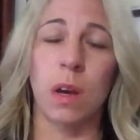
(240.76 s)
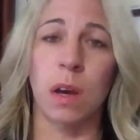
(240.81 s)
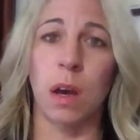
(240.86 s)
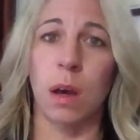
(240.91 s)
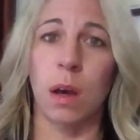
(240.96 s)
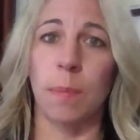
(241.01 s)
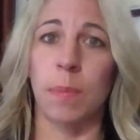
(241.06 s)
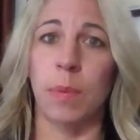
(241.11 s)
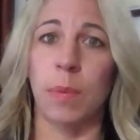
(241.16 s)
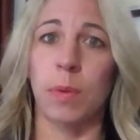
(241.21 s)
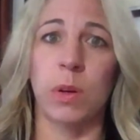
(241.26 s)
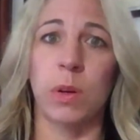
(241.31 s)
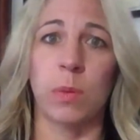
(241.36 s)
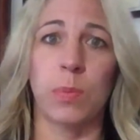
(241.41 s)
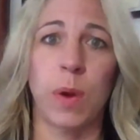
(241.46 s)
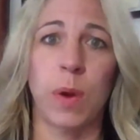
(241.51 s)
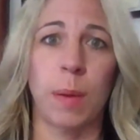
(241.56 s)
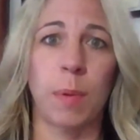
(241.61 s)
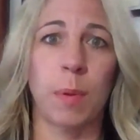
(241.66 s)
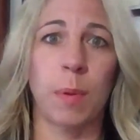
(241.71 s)

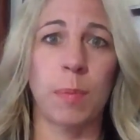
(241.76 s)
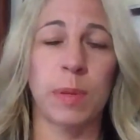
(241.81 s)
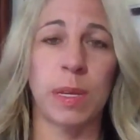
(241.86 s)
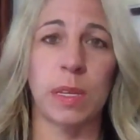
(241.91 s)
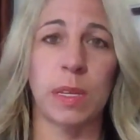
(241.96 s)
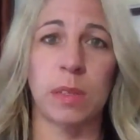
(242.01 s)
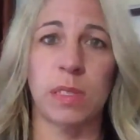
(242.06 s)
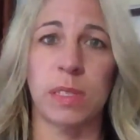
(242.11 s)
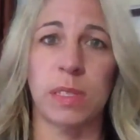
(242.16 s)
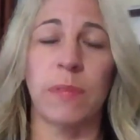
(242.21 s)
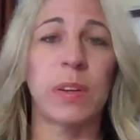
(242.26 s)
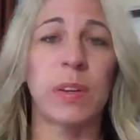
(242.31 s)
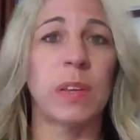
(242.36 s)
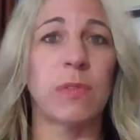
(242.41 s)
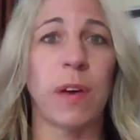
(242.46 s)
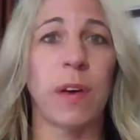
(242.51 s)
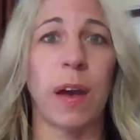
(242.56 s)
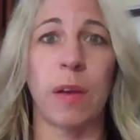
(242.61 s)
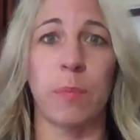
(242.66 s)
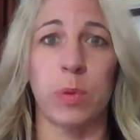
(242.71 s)
probably
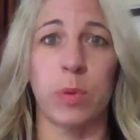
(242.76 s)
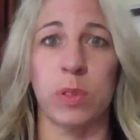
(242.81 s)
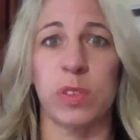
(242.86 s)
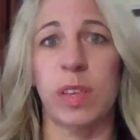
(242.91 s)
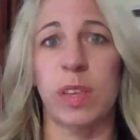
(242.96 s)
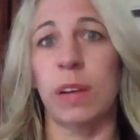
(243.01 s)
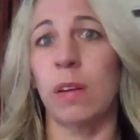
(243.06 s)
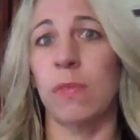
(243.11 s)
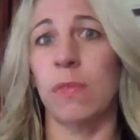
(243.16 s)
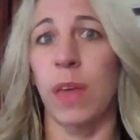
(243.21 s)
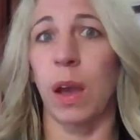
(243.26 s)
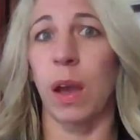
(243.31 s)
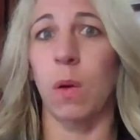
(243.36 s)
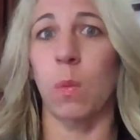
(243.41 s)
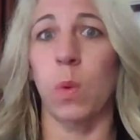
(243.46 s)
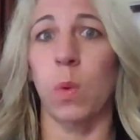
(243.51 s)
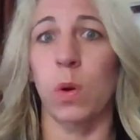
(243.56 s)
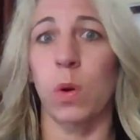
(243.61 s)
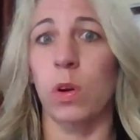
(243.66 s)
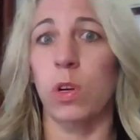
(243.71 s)
75% of
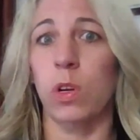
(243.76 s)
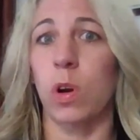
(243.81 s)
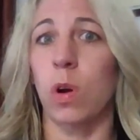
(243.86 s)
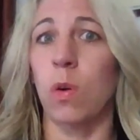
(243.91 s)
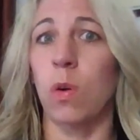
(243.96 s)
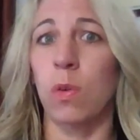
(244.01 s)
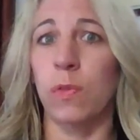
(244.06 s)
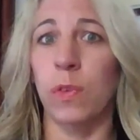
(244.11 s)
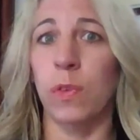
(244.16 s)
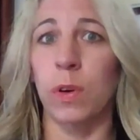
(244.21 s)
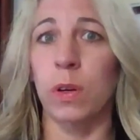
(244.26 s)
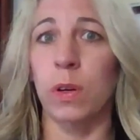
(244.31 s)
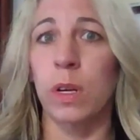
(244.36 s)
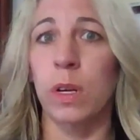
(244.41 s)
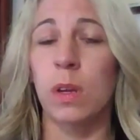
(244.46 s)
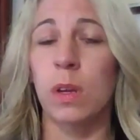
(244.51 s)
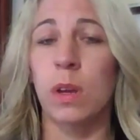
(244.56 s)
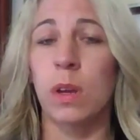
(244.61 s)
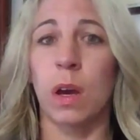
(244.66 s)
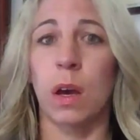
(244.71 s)
that work
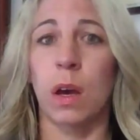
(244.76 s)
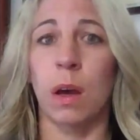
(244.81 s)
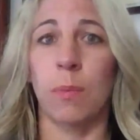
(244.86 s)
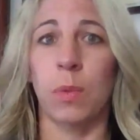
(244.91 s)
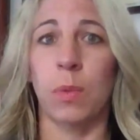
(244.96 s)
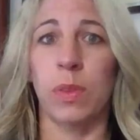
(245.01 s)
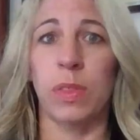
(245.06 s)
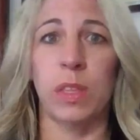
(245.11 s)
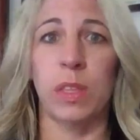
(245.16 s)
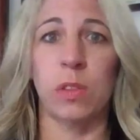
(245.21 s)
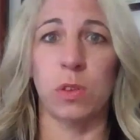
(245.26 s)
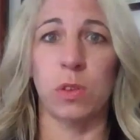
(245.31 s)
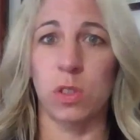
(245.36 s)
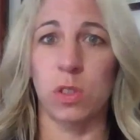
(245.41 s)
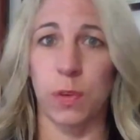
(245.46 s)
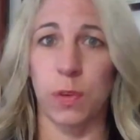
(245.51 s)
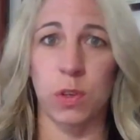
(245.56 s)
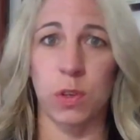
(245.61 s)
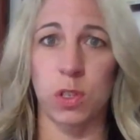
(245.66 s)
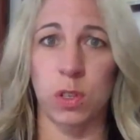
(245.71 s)
over within
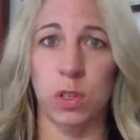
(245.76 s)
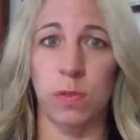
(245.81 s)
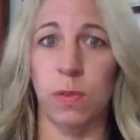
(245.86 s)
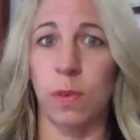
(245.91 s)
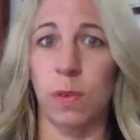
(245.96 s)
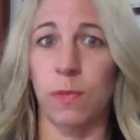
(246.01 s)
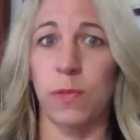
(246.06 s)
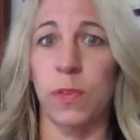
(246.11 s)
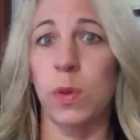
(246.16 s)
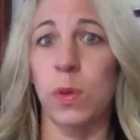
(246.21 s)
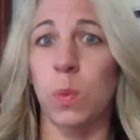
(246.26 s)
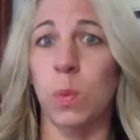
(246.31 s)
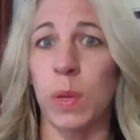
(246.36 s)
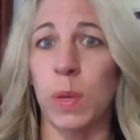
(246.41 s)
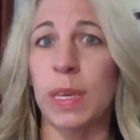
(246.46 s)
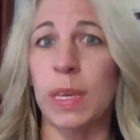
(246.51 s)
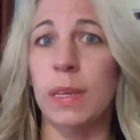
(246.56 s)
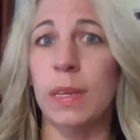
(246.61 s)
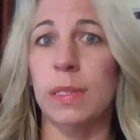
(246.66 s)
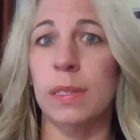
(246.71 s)
those first few
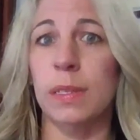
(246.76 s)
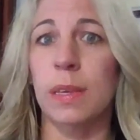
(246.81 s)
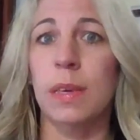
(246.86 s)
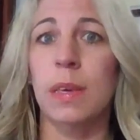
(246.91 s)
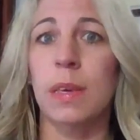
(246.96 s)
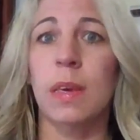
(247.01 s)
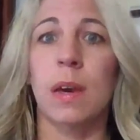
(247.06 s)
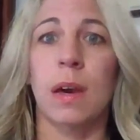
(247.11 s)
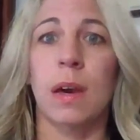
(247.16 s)
weeks.